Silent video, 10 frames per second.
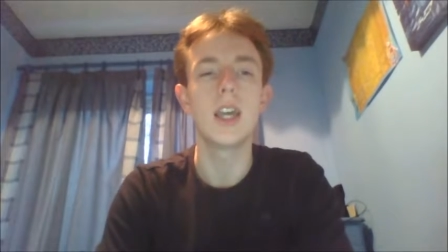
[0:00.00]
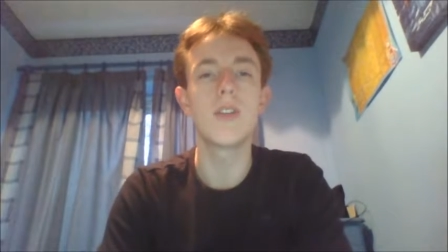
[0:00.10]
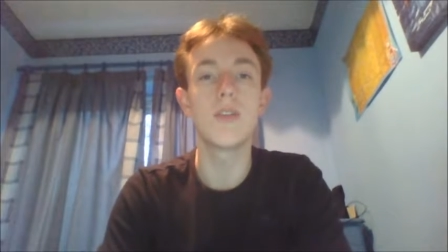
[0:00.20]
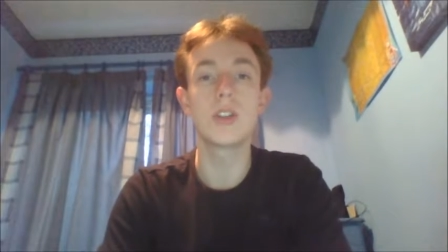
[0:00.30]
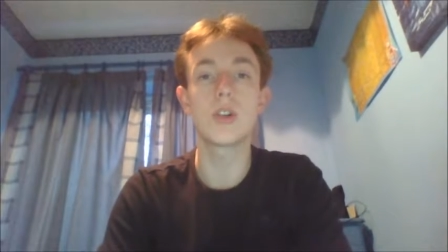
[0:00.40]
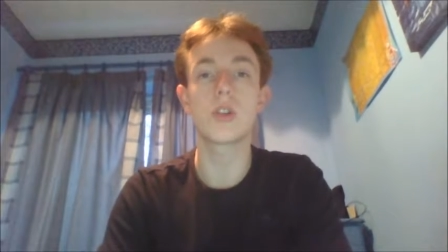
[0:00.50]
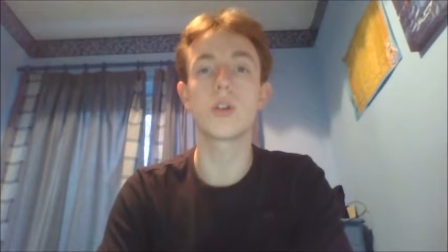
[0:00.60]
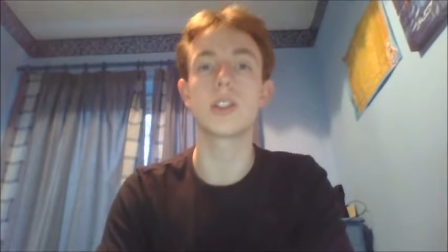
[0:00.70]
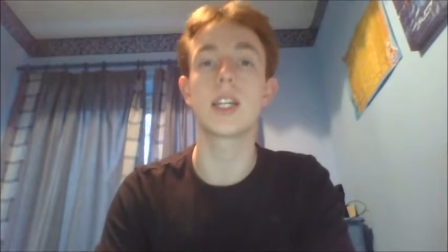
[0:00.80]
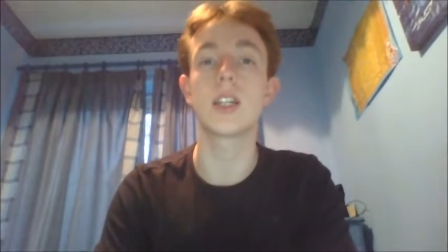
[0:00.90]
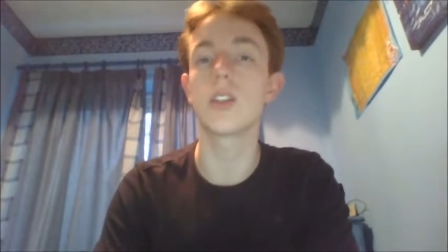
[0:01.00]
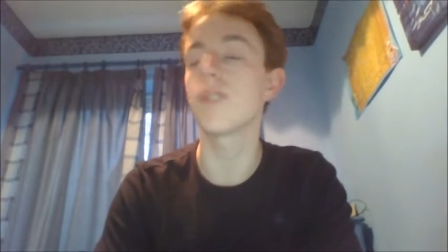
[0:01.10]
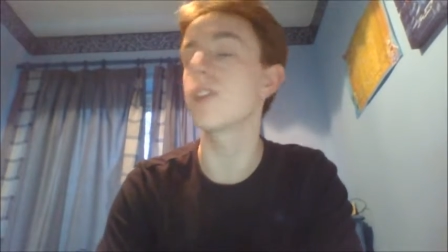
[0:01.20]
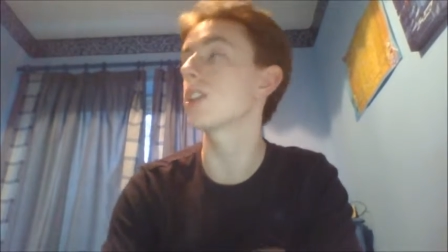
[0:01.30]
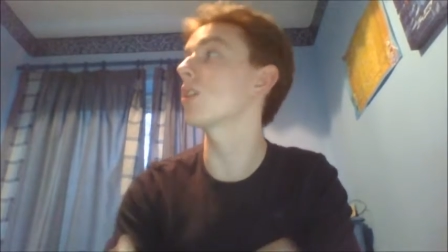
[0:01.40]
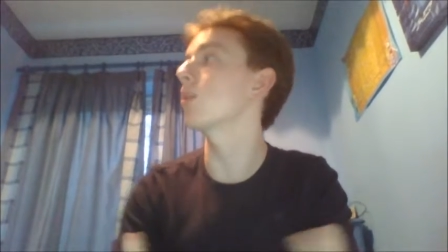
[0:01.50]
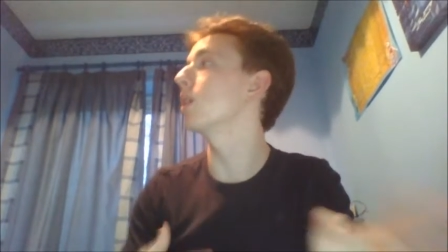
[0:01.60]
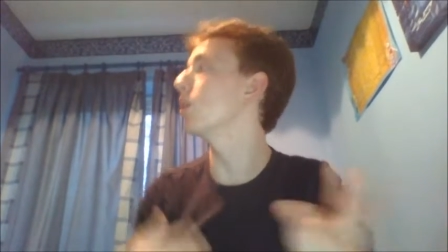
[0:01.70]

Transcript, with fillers: If the video quality ain't good enough, I still got my